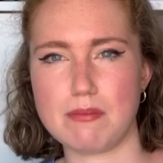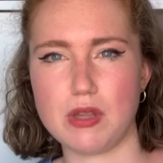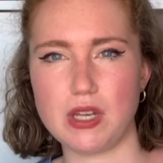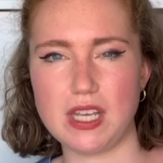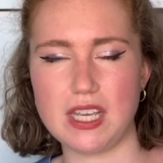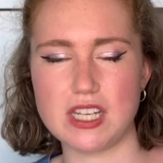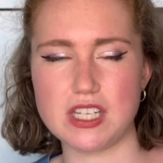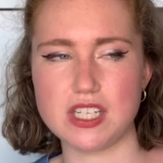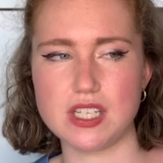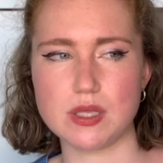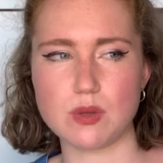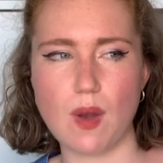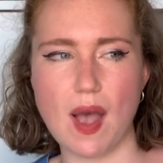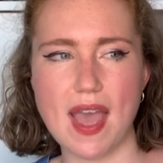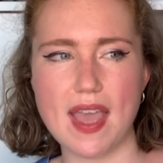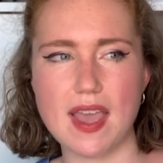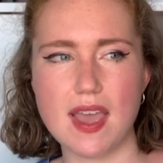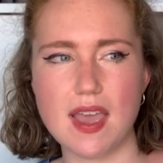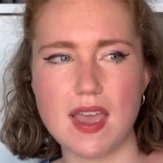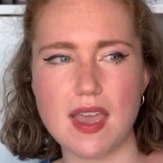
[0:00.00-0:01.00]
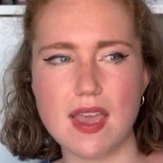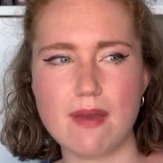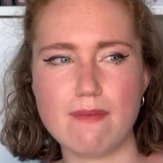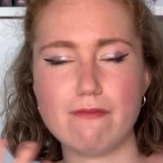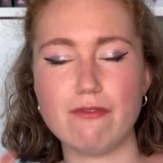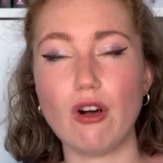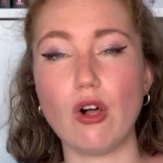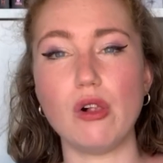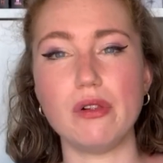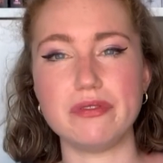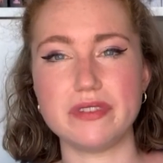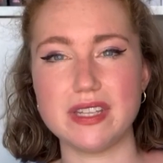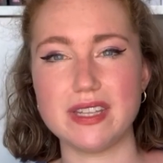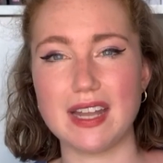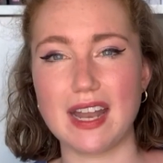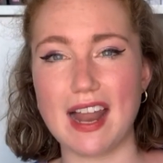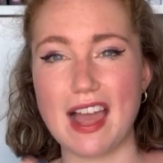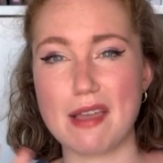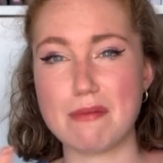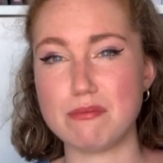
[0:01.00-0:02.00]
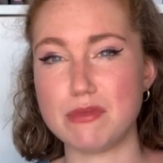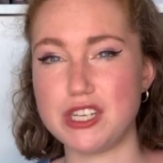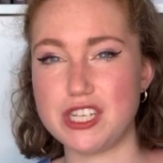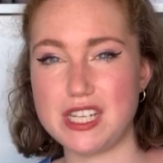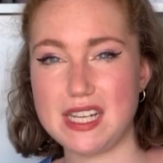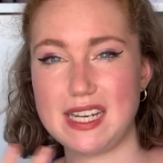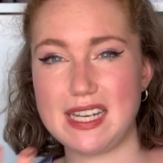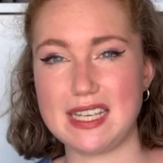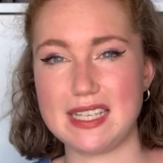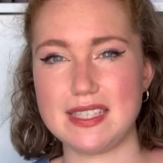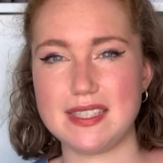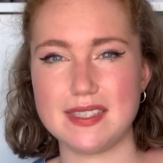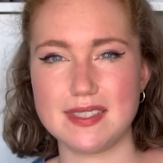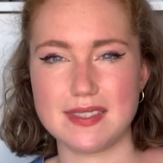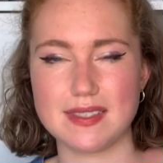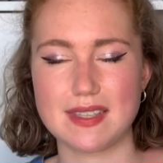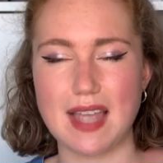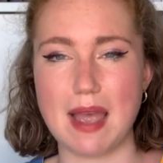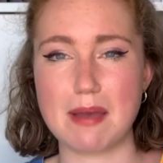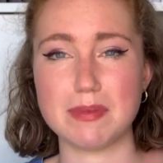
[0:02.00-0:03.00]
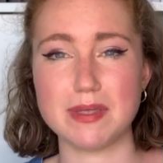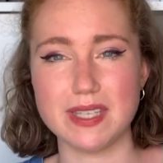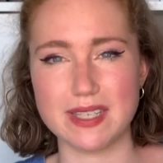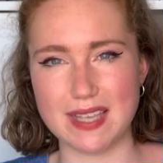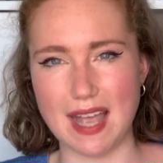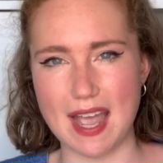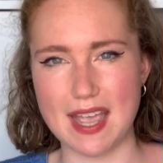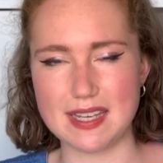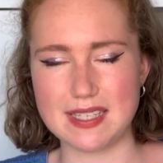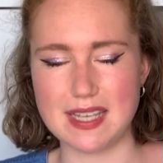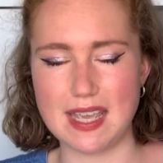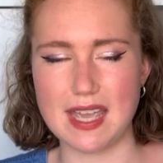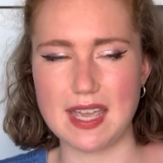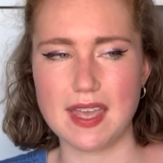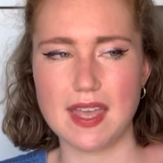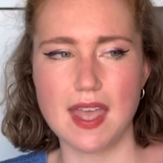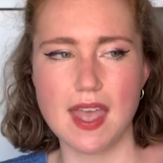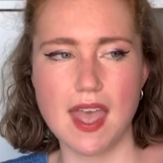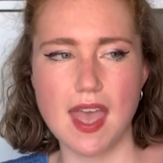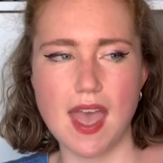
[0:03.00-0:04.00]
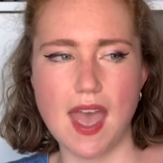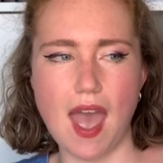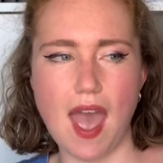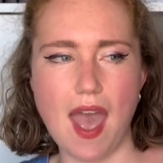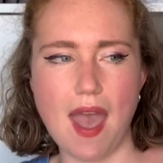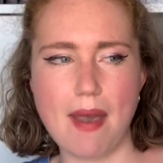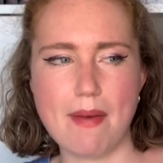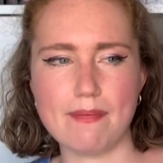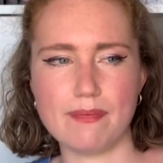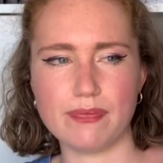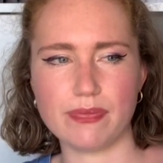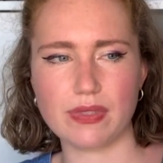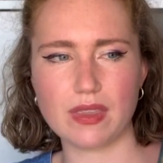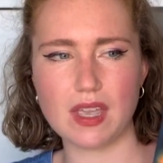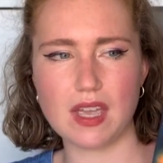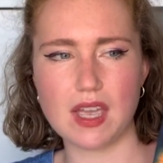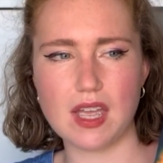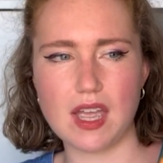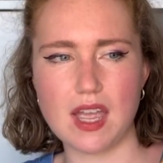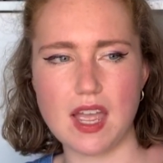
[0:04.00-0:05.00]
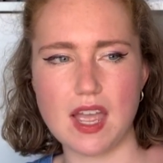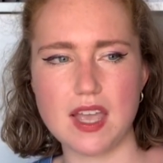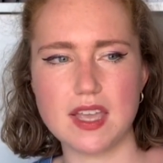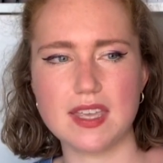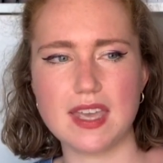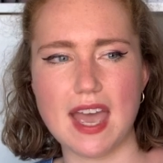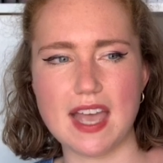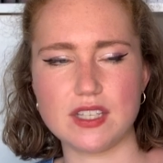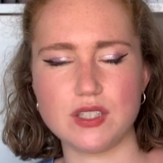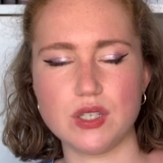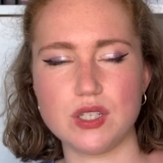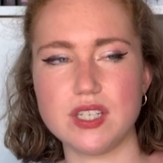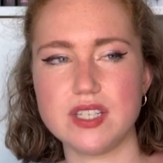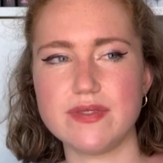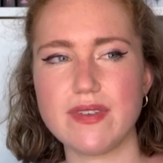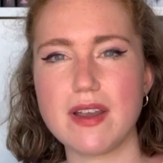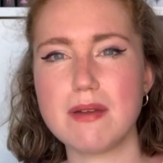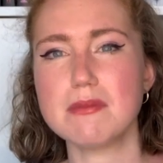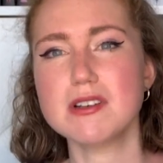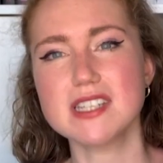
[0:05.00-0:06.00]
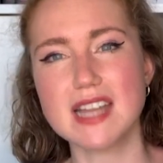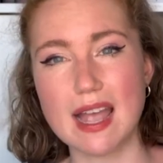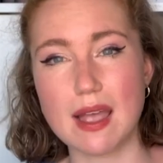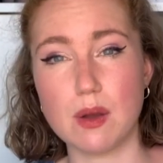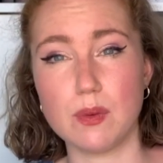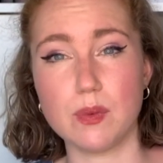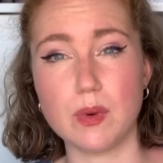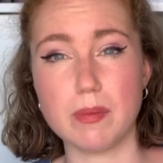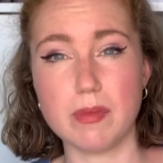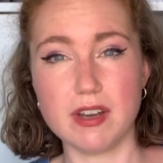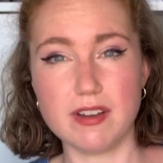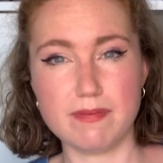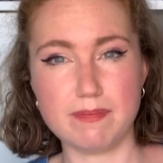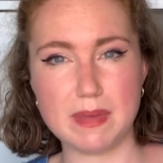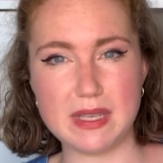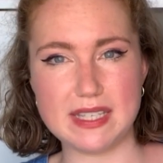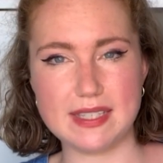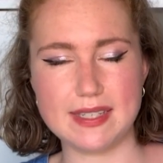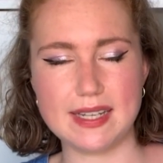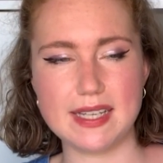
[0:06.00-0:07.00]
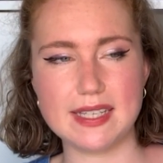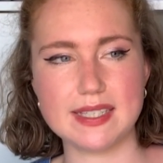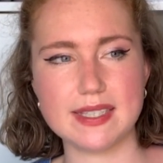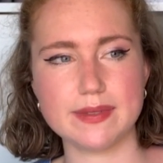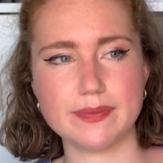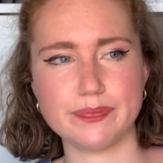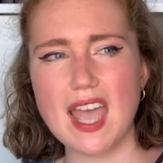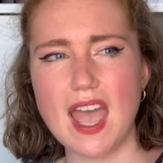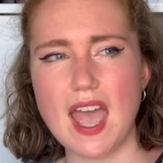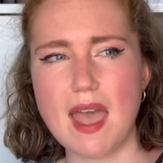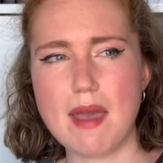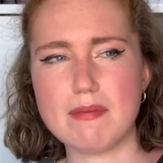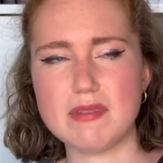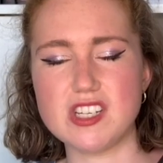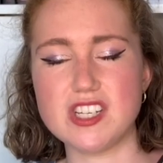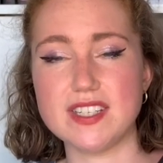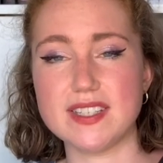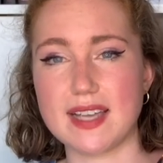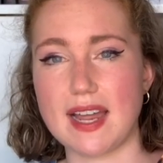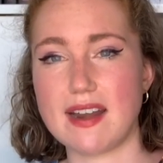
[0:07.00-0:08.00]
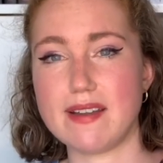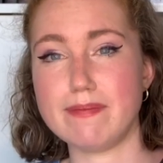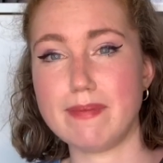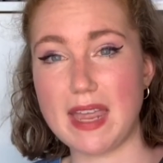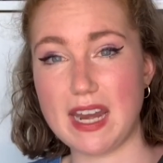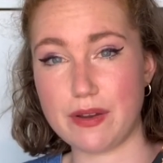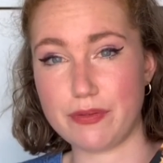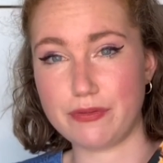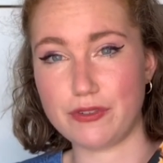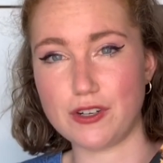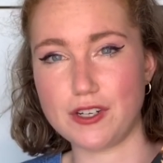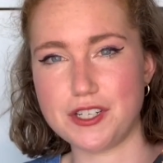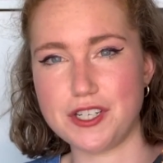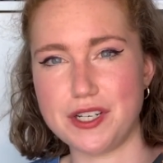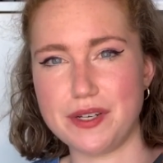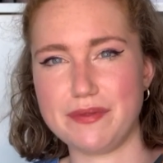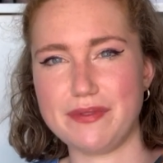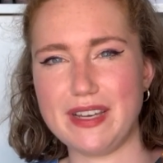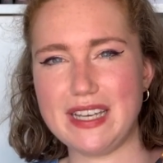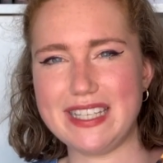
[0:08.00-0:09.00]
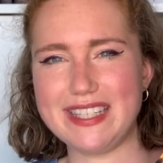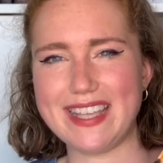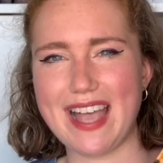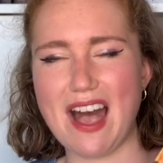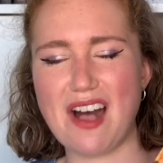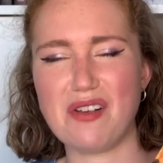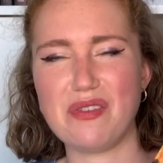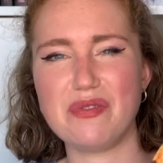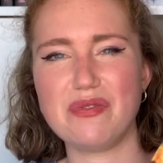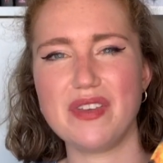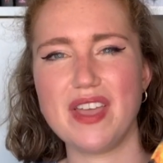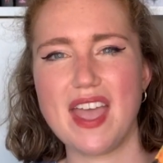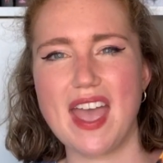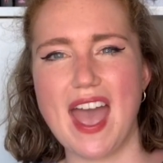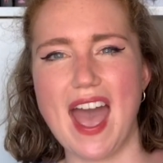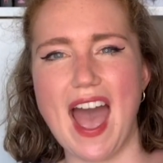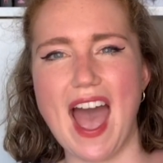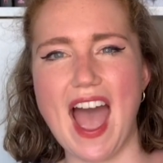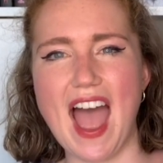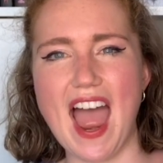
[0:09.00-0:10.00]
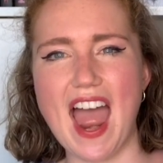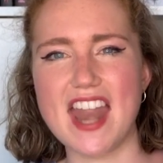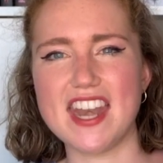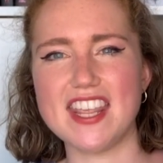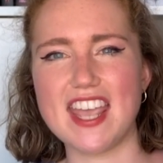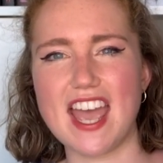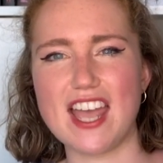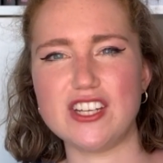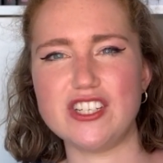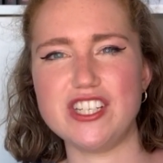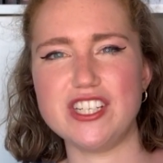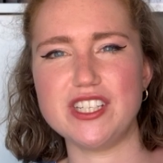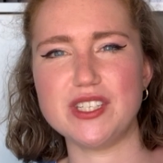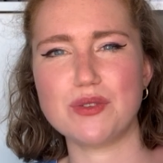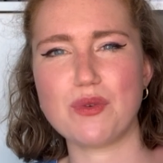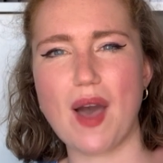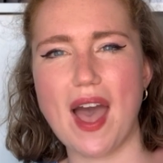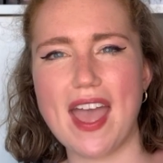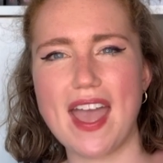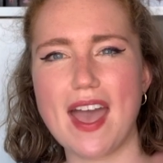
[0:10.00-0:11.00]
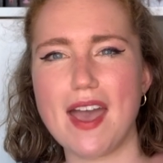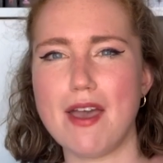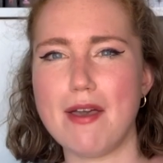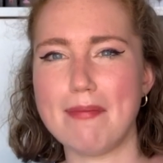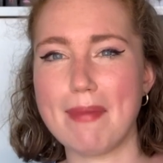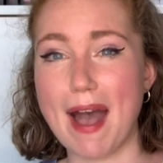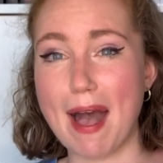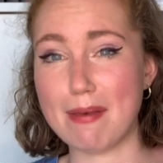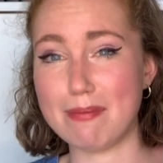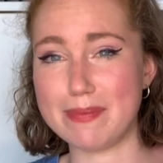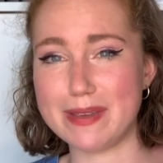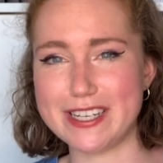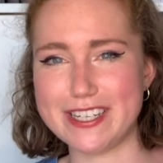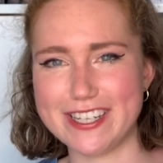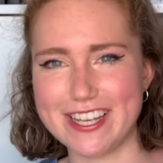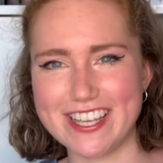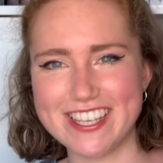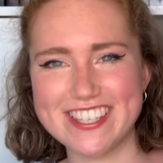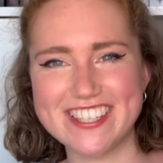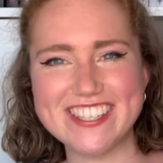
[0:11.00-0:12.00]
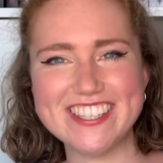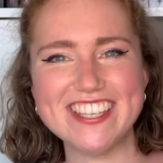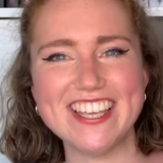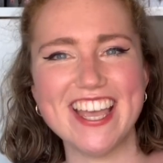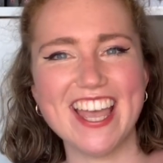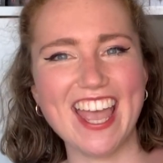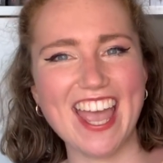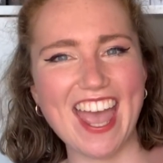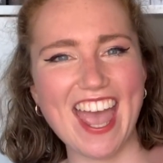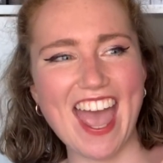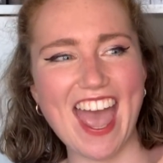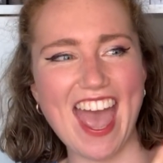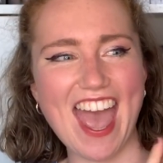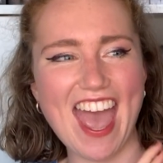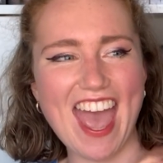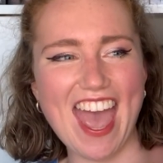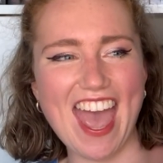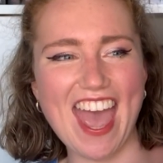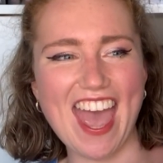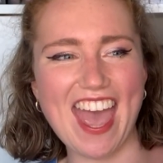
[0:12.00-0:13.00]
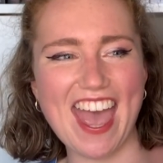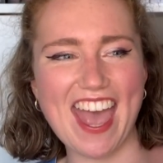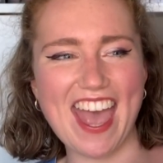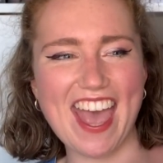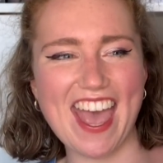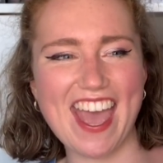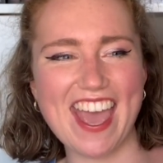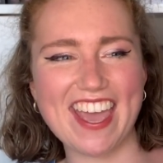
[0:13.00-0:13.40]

money, and she's quite involved in the like machinist type society. So she's very much like a woman of business. And she's kind of made a fortune for herself. And yeah, she's quite ambitious. So